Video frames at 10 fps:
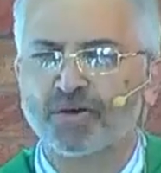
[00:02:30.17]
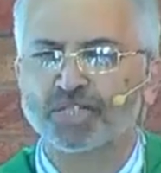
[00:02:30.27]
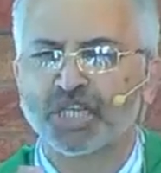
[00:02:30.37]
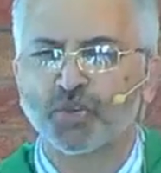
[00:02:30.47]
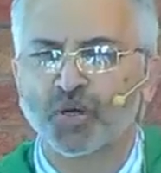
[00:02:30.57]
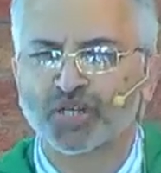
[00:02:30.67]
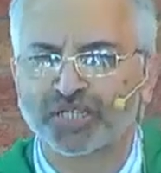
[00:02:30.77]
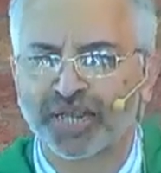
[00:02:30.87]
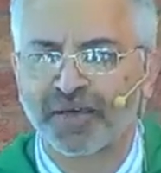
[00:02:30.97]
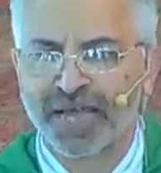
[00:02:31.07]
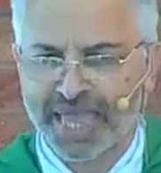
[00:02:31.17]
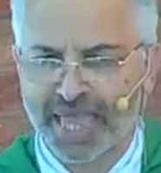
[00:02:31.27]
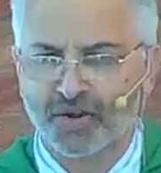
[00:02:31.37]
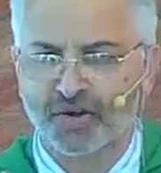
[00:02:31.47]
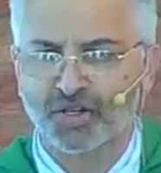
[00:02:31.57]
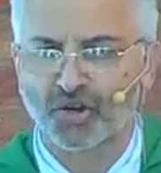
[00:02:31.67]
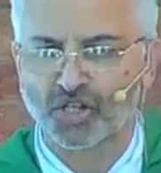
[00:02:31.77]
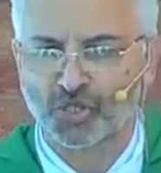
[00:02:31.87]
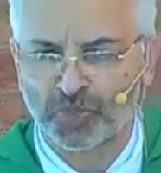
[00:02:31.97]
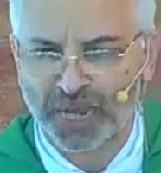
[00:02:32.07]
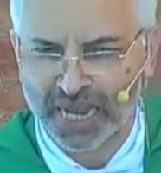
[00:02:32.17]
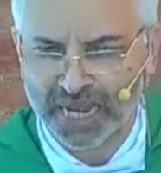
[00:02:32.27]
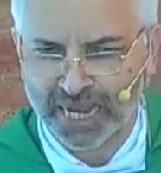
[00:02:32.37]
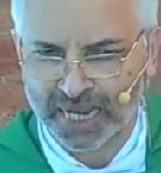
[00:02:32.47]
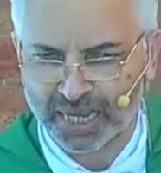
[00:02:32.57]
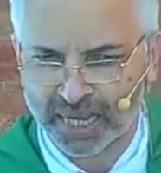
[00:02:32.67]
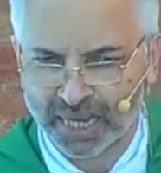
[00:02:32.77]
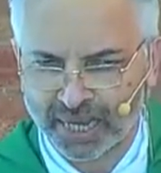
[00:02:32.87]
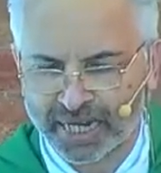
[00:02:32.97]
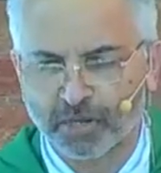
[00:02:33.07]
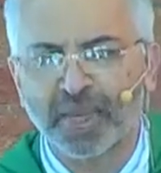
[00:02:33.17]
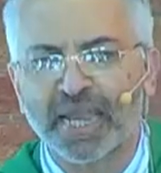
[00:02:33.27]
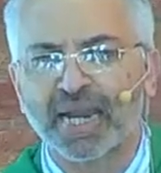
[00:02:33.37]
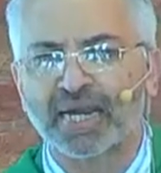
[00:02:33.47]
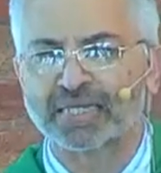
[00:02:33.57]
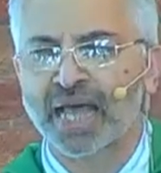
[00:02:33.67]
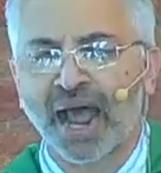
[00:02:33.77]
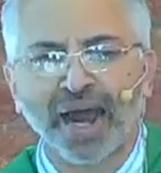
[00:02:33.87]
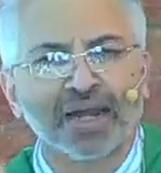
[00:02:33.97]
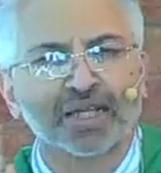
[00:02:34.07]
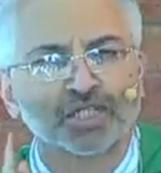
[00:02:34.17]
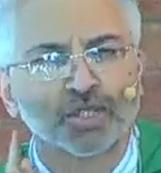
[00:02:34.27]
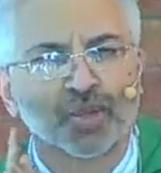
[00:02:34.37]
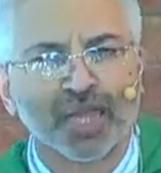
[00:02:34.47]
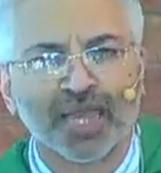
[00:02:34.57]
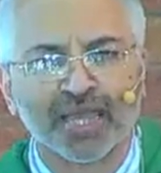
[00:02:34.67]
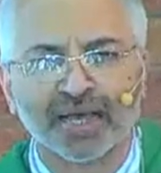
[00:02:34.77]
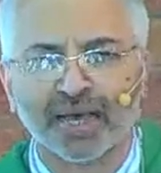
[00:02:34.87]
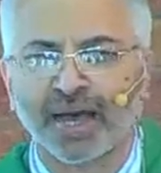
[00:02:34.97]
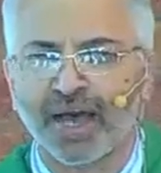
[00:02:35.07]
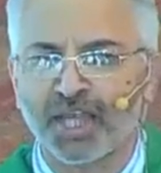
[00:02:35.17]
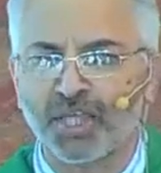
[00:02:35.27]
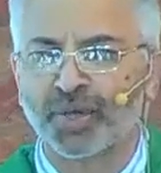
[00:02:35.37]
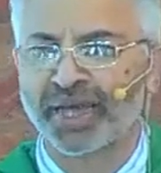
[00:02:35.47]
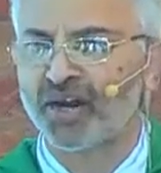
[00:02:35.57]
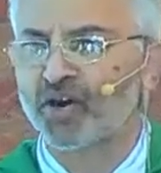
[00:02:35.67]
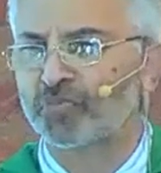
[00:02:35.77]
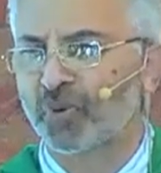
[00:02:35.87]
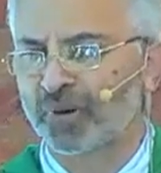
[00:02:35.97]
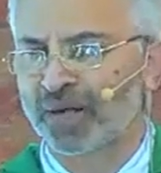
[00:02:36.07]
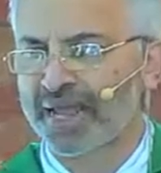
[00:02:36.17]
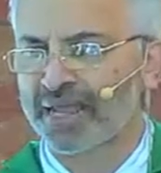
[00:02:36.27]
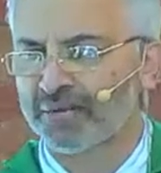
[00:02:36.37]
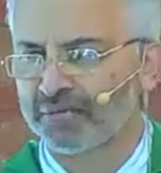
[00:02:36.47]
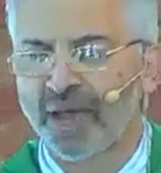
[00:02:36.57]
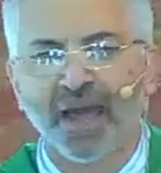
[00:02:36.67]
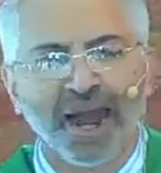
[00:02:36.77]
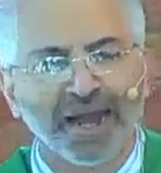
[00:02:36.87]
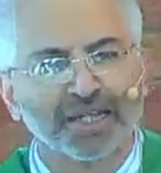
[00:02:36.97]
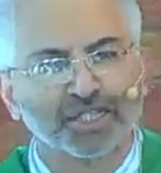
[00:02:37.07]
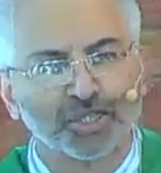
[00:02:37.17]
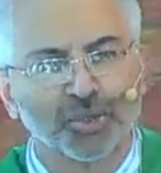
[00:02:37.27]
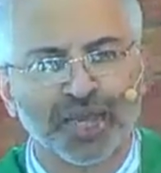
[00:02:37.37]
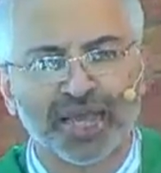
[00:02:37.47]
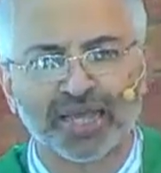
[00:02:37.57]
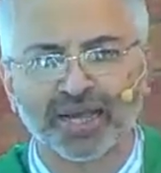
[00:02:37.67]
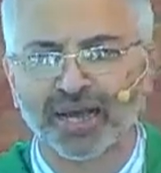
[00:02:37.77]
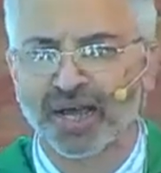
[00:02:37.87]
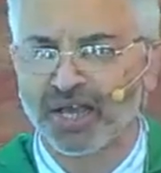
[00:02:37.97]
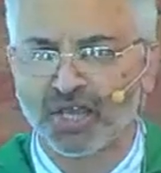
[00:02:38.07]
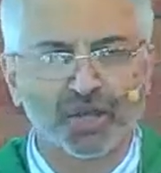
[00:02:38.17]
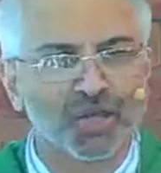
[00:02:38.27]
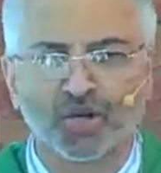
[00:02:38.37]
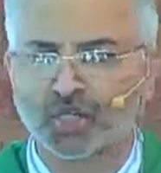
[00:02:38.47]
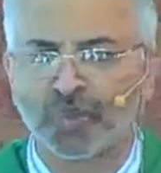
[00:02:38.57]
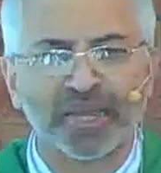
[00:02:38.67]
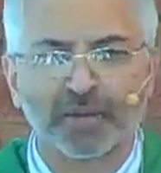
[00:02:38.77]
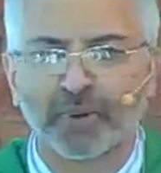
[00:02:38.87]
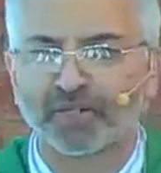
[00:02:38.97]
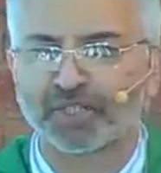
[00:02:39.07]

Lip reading: he was deaf, he could not speak. It means unless you hear, you cannot proclaim. Unless you hear, you cannot speak about your